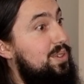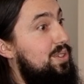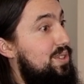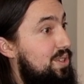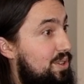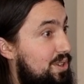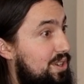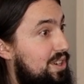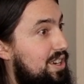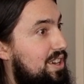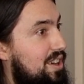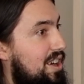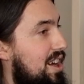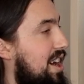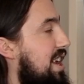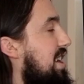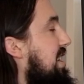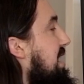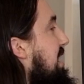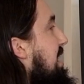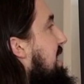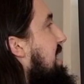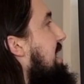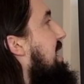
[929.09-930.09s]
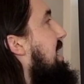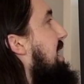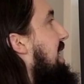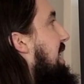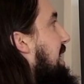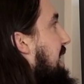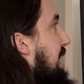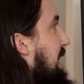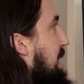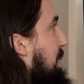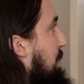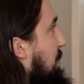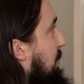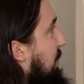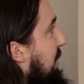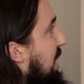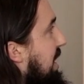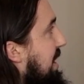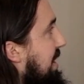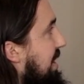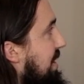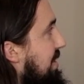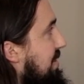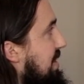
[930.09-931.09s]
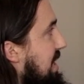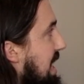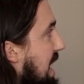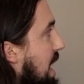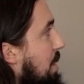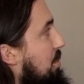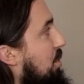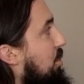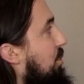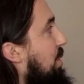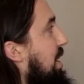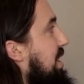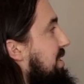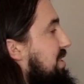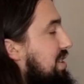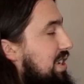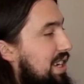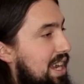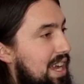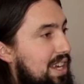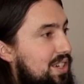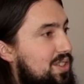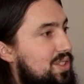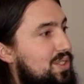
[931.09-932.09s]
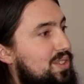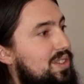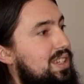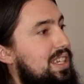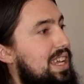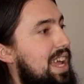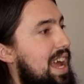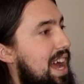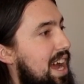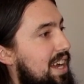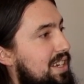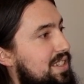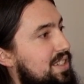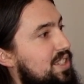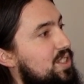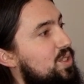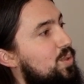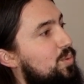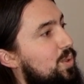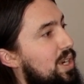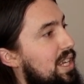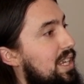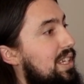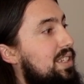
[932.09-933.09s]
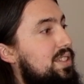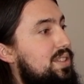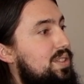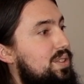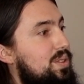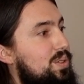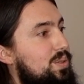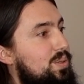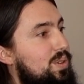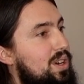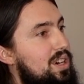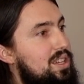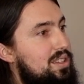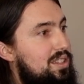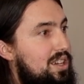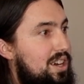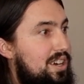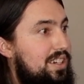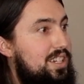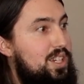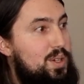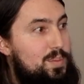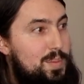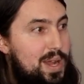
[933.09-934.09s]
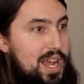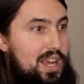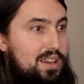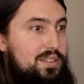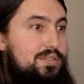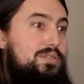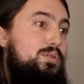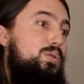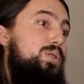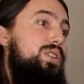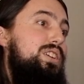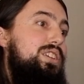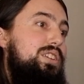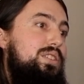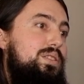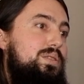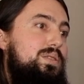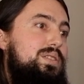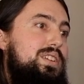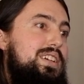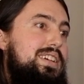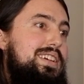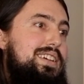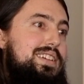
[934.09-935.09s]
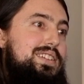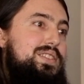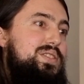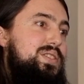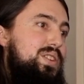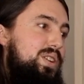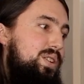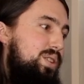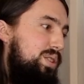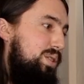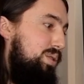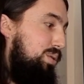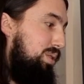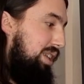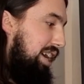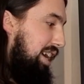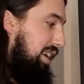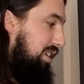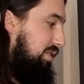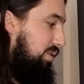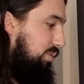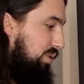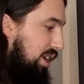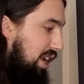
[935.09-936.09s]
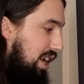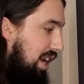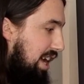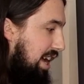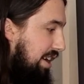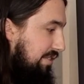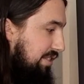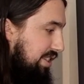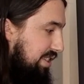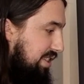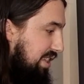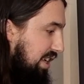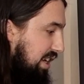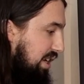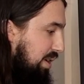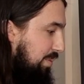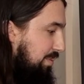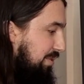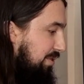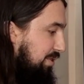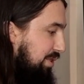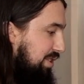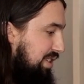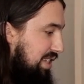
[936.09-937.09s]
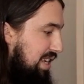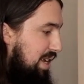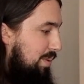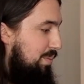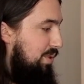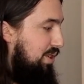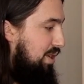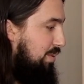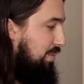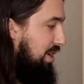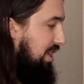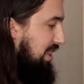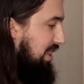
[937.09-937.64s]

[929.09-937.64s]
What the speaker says: or turn it on. The Apple Watch can actually act as a way to unlock your Mac for you. So like the way I have it set up, for example, on my